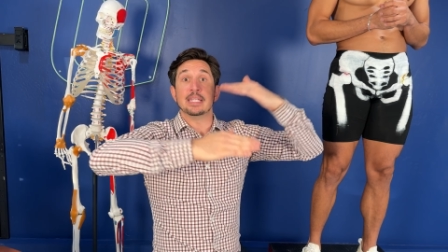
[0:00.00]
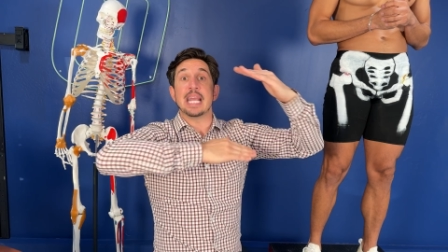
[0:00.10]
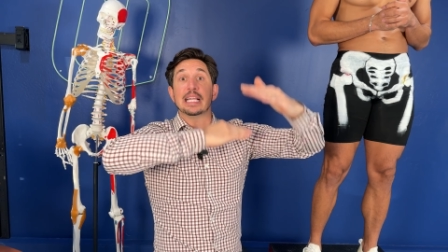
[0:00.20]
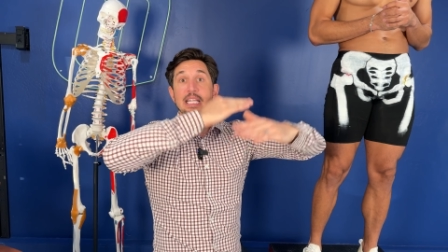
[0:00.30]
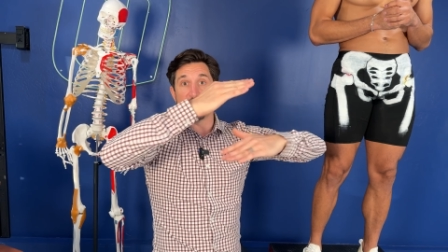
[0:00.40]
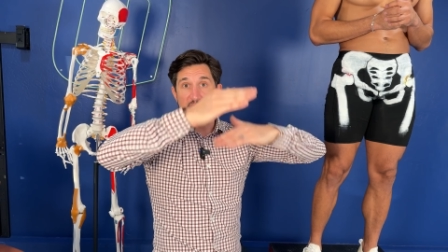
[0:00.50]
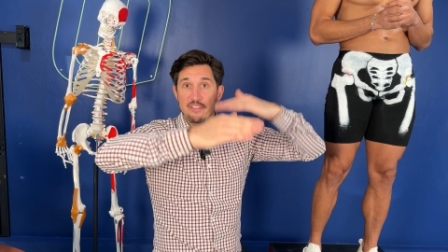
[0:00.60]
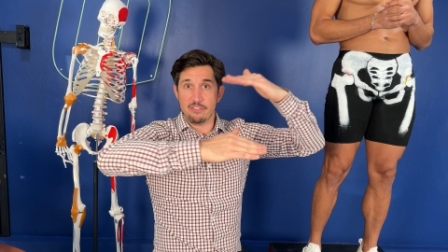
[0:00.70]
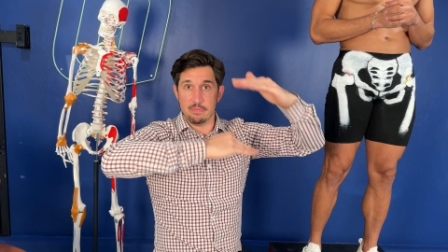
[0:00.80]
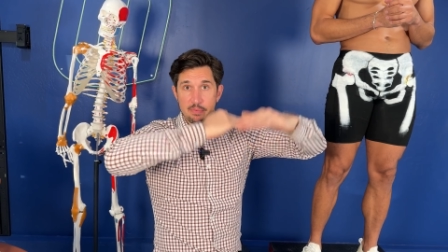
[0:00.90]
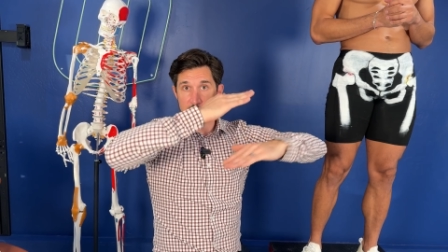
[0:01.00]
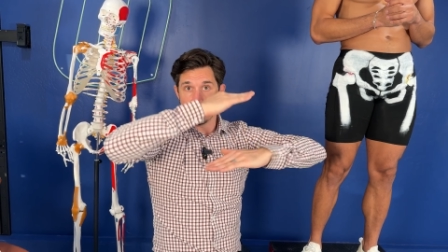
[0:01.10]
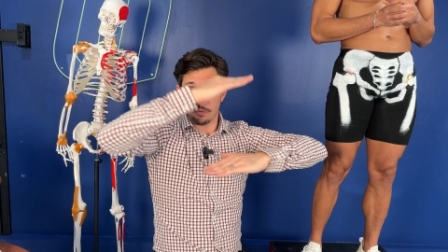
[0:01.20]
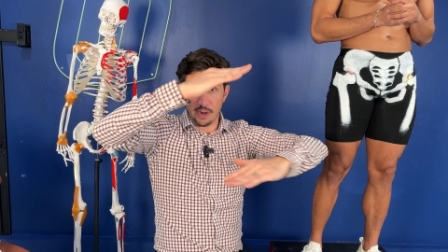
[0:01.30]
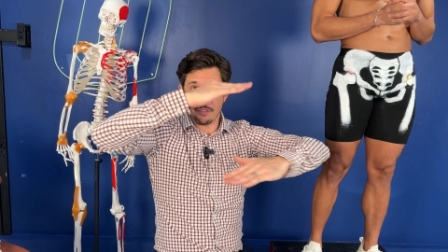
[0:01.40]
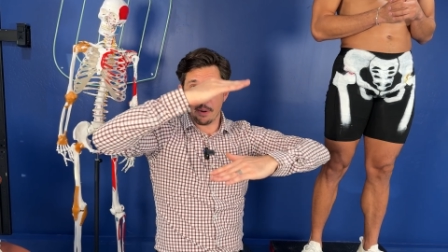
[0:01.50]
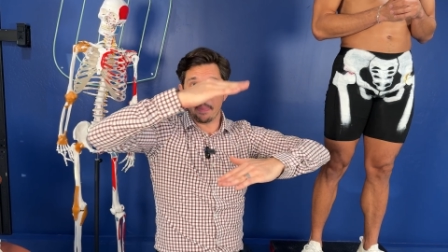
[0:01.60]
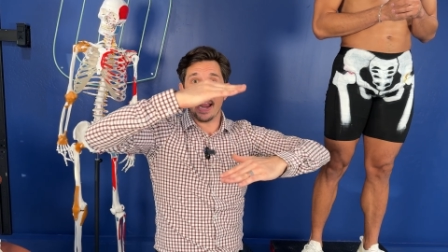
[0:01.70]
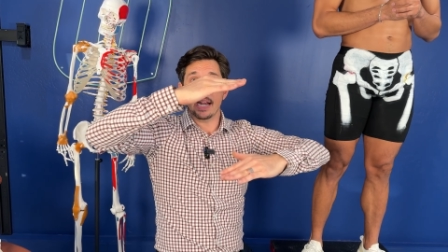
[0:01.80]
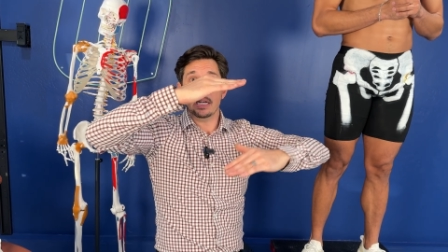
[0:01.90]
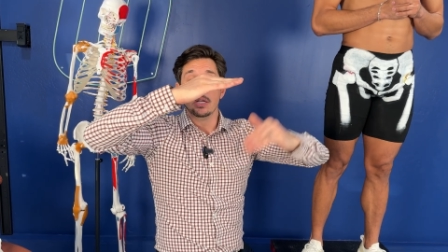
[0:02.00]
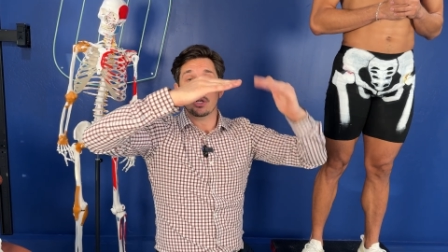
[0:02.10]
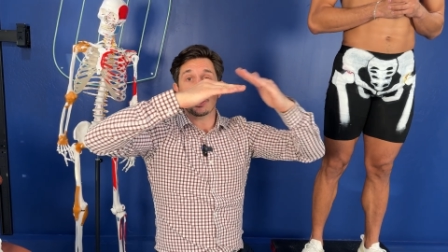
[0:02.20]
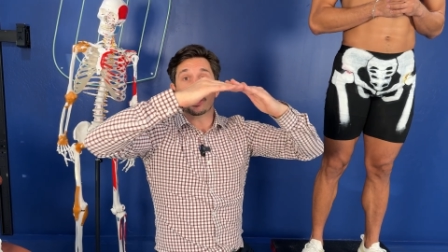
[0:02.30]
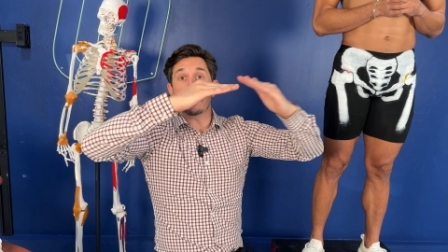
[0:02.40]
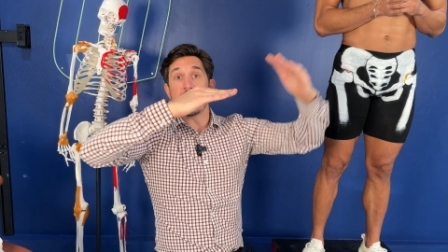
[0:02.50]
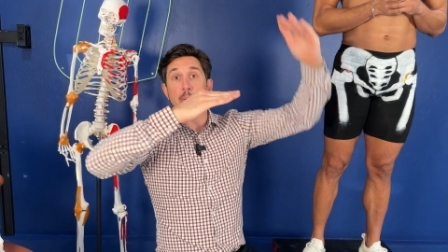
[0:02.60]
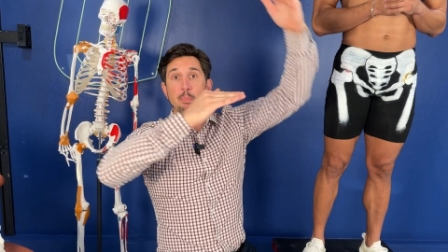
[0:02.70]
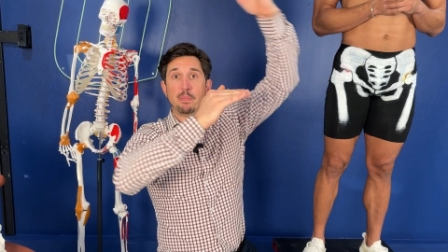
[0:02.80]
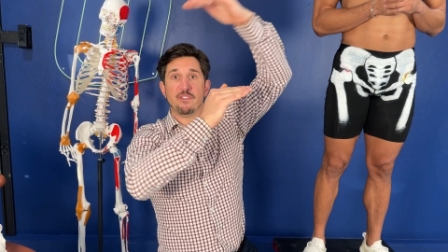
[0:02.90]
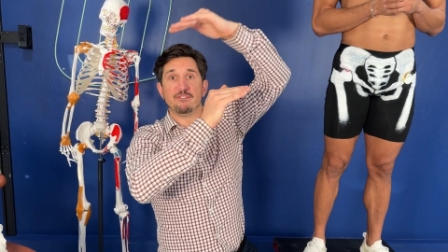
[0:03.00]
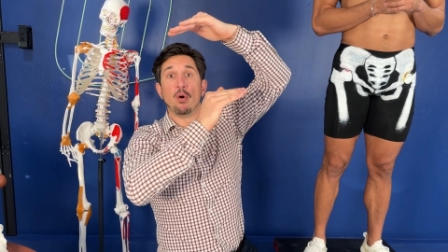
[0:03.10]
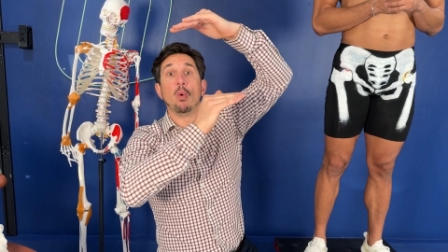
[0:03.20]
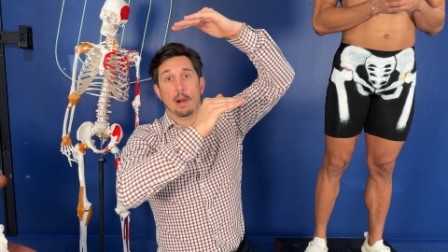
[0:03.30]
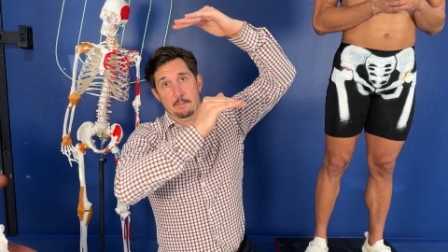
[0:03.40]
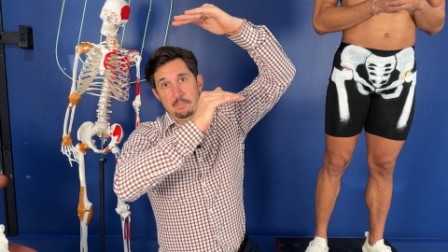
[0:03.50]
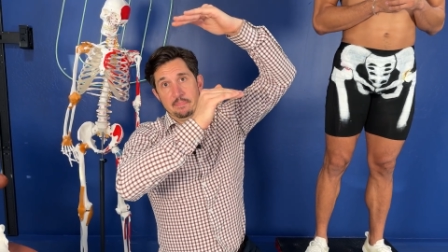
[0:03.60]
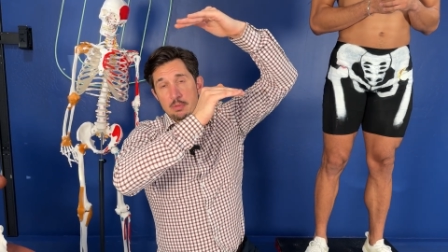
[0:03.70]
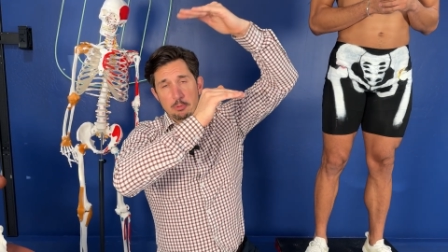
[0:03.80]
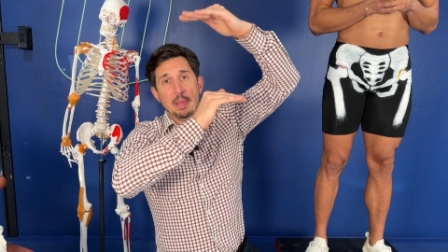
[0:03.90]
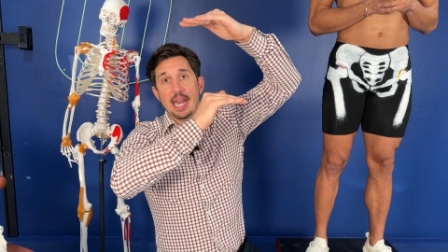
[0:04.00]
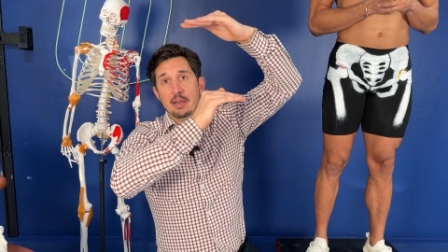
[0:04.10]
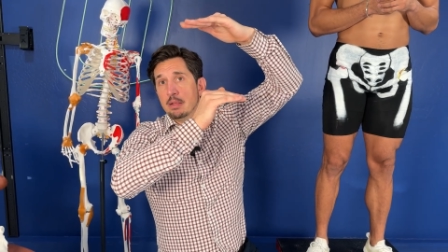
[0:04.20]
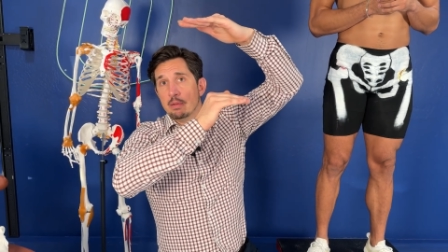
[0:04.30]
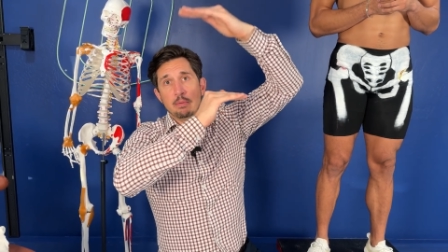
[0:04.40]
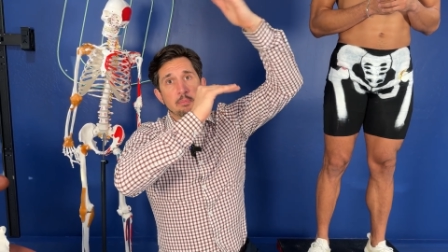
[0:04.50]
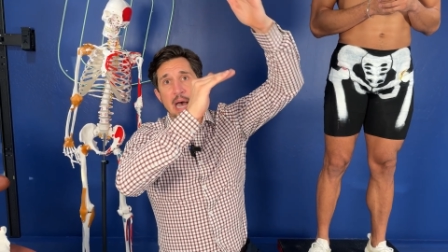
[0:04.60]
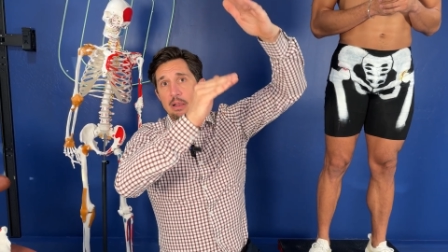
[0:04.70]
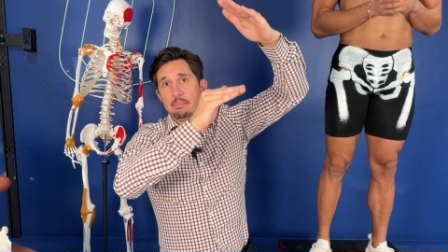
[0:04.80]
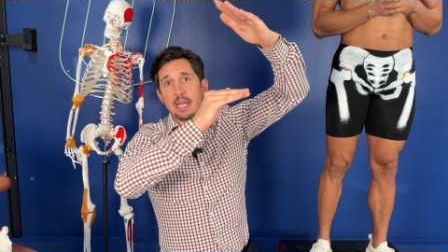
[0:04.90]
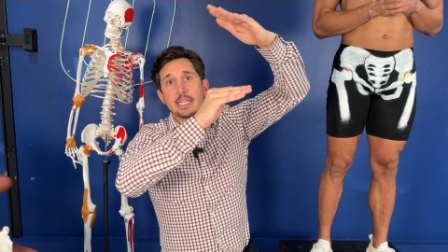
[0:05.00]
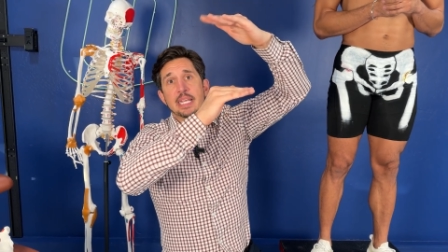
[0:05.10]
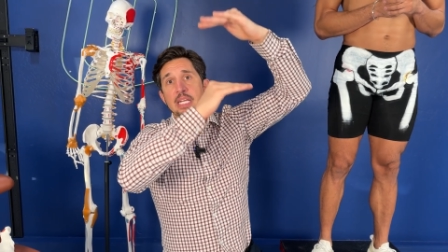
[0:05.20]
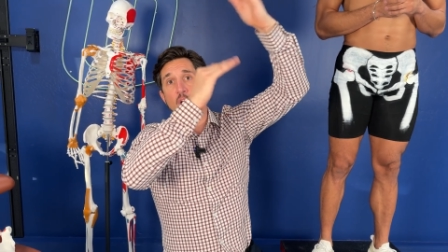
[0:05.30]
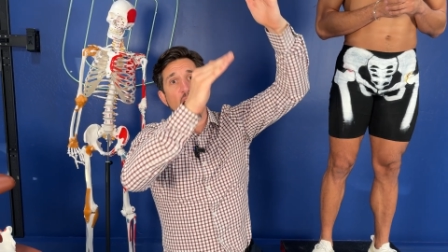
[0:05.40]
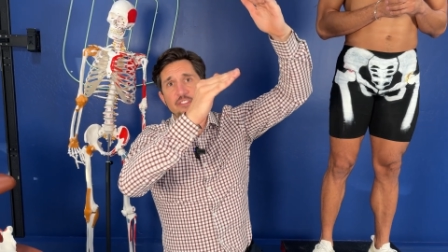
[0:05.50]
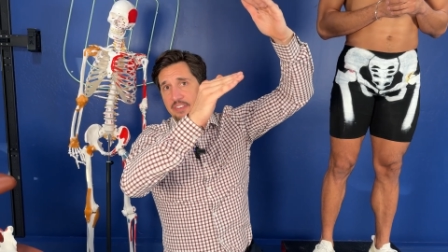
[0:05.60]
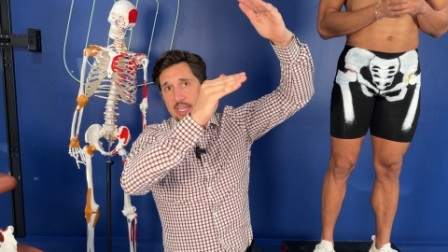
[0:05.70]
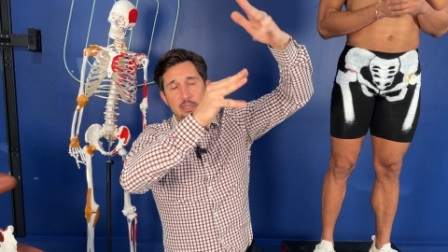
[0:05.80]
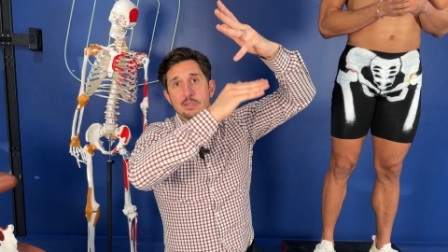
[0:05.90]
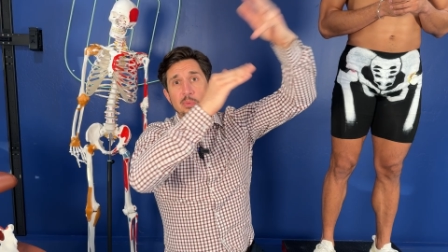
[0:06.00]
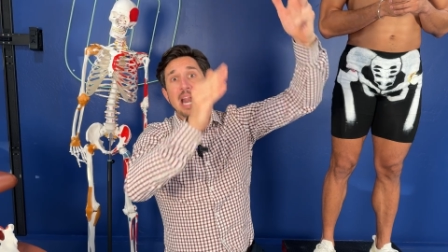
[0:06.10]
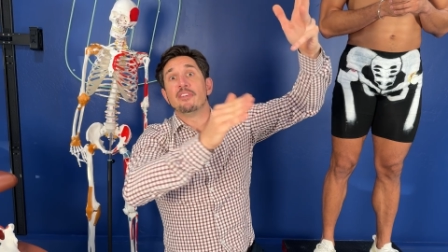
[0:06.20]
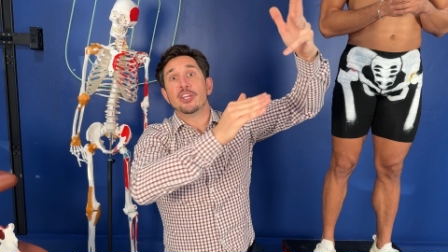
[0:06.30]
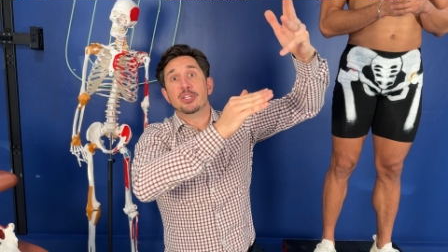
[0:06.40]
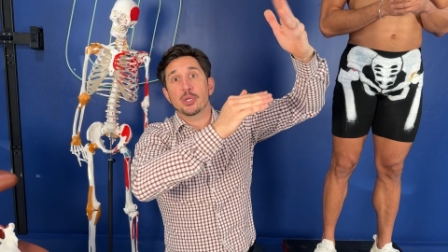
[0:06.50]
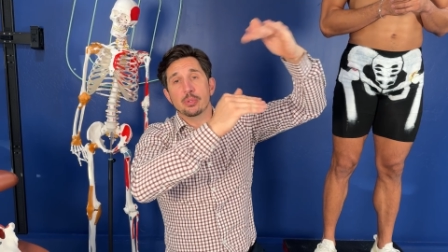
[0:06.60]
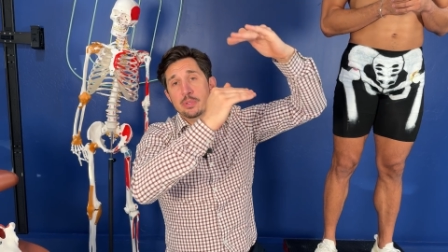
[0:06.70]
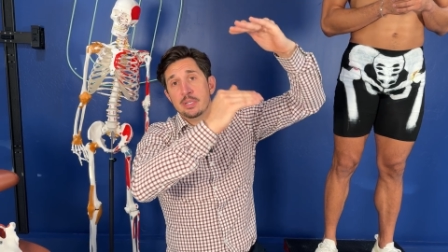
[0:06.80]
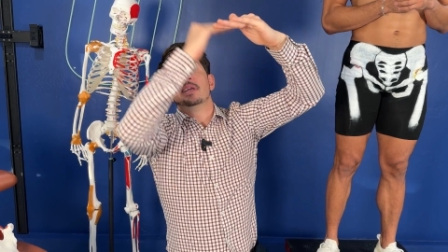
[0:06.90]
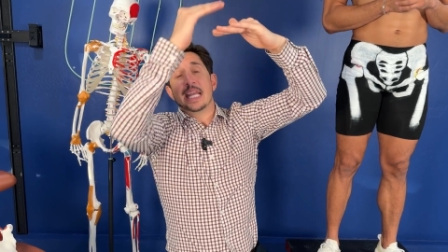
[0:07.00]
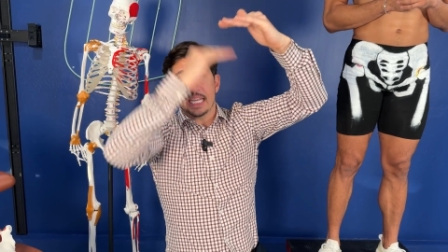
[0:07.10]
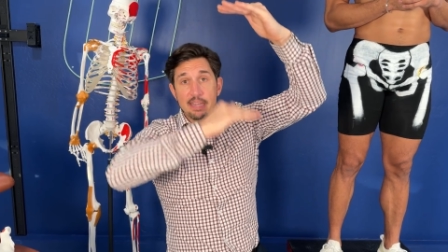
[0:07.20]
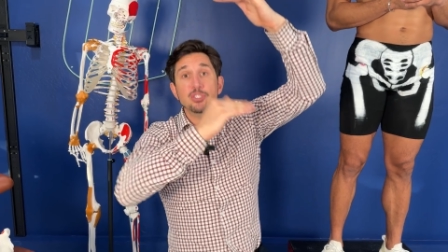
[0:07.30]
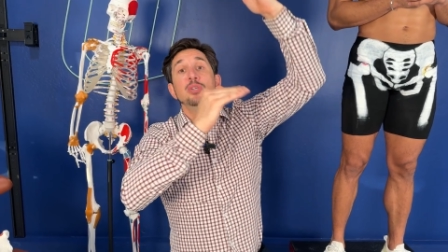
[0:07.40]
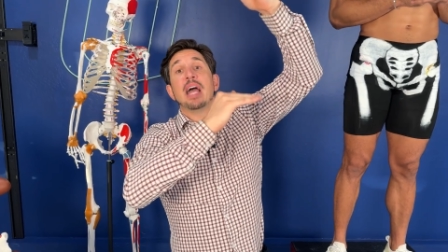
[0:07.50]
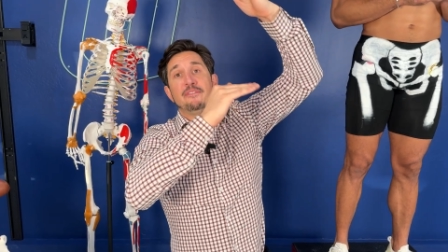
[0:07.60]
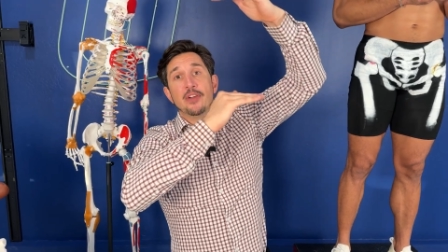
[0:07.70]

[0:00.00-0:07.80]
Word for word: daily life, free from pain, to being able to perform with pain. Mountain biking, golfing, whatever you do, it gives you that